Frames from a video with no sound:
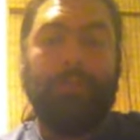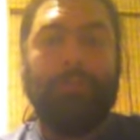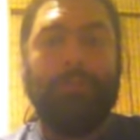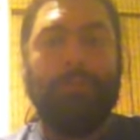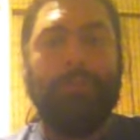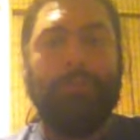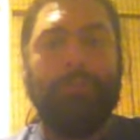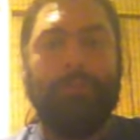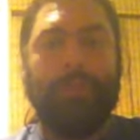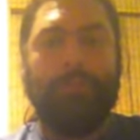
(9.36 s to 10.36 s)
difficulties,
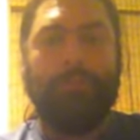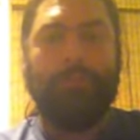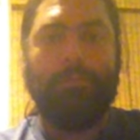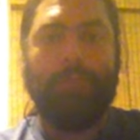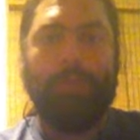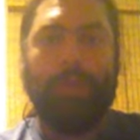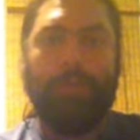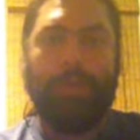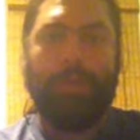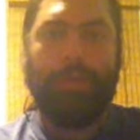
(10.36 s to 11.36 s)
because my
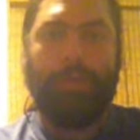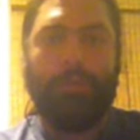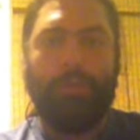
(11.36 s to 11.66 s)
iPad